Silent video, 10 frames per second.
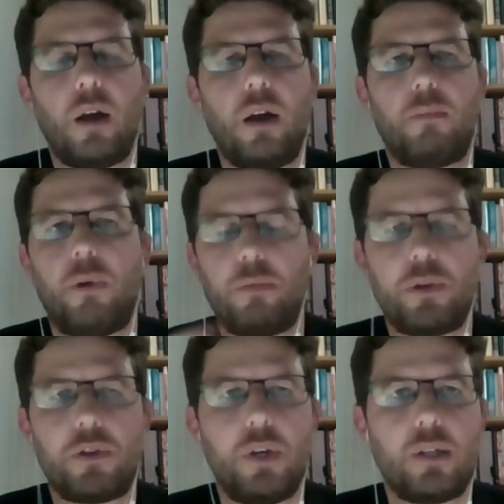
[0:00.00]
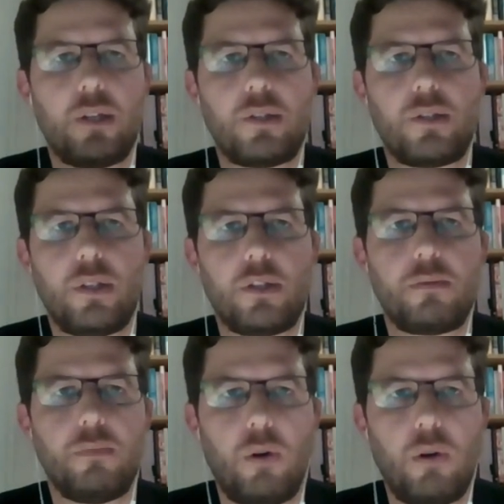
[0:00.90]
uh, perpetrators in a
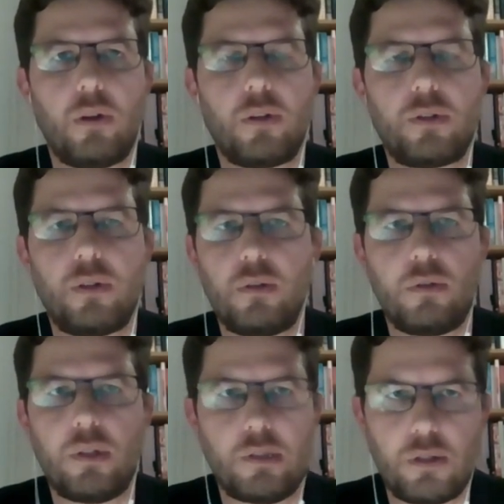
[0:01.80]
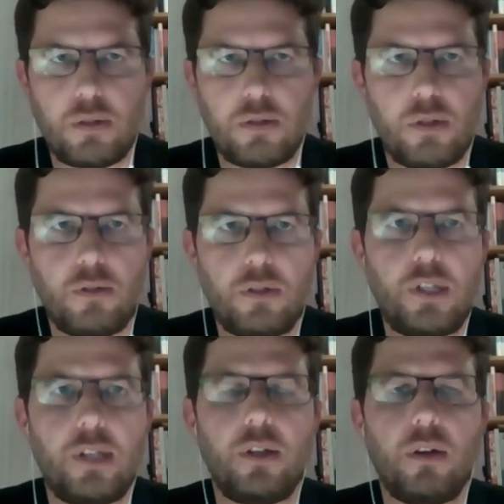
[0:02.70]
small uh,
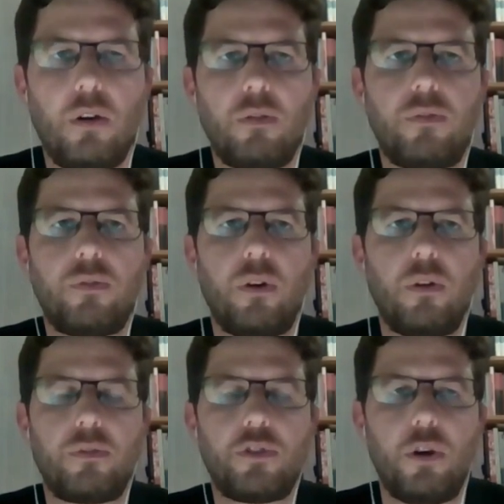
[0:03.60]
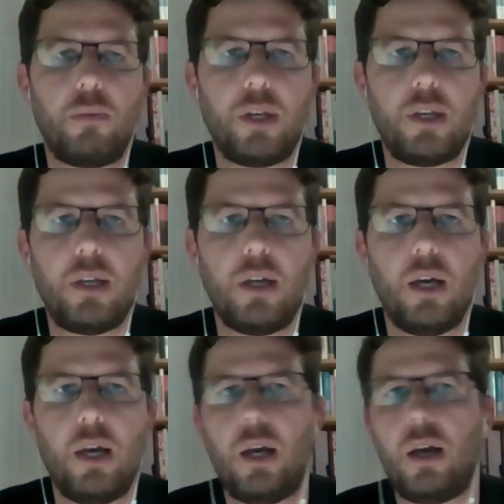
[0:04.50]
city of, of Germany,
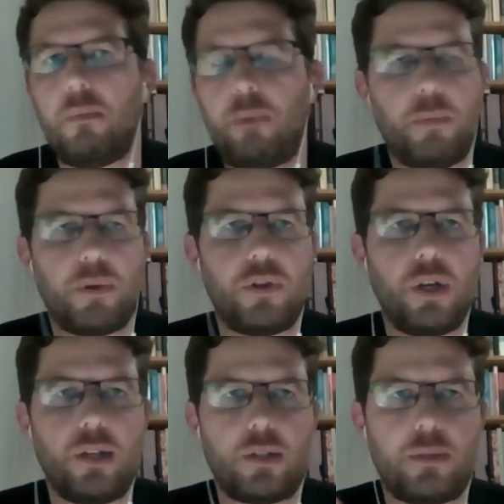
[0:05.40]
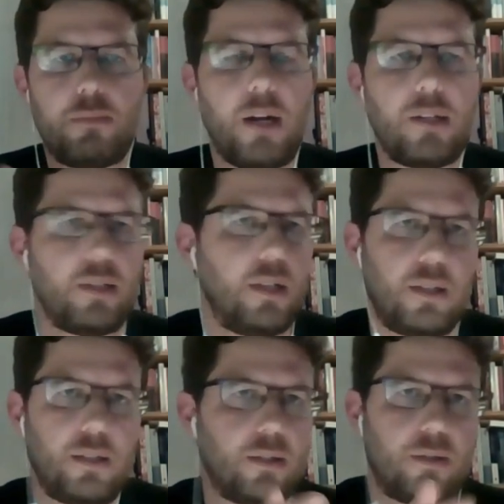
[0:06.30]
perpetrators,
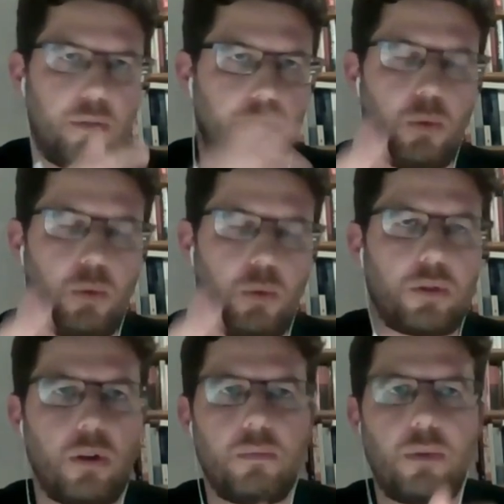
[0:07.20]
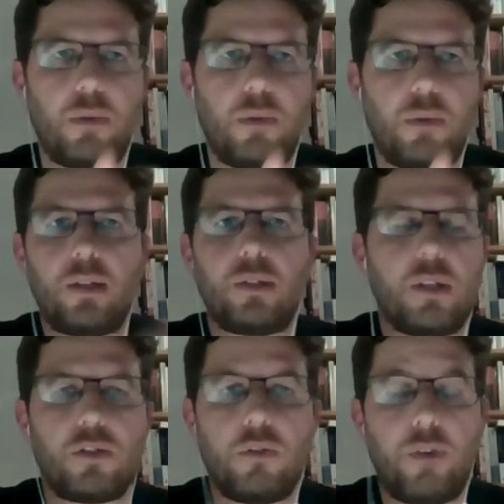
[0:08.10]
bystanders, if you want to call them like
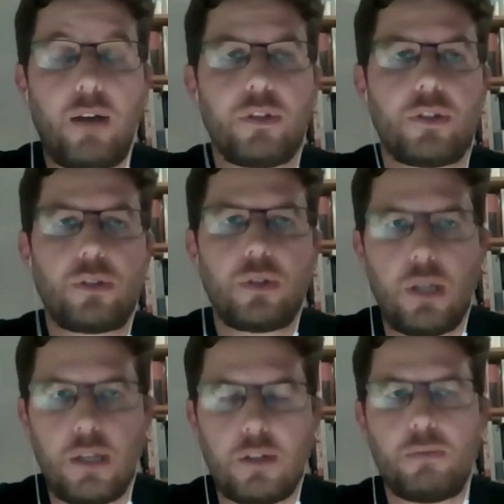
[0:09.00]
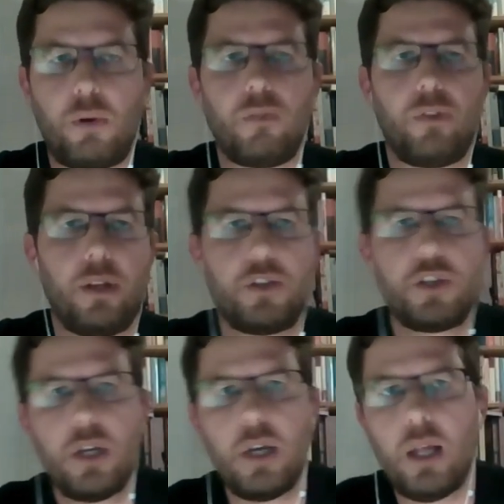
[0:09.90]
this, and survivors in a small
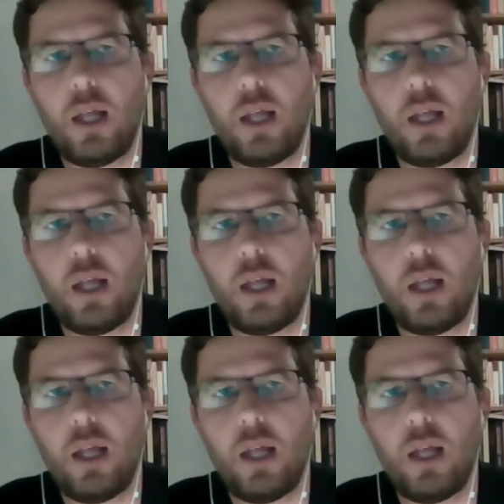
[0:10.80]
village.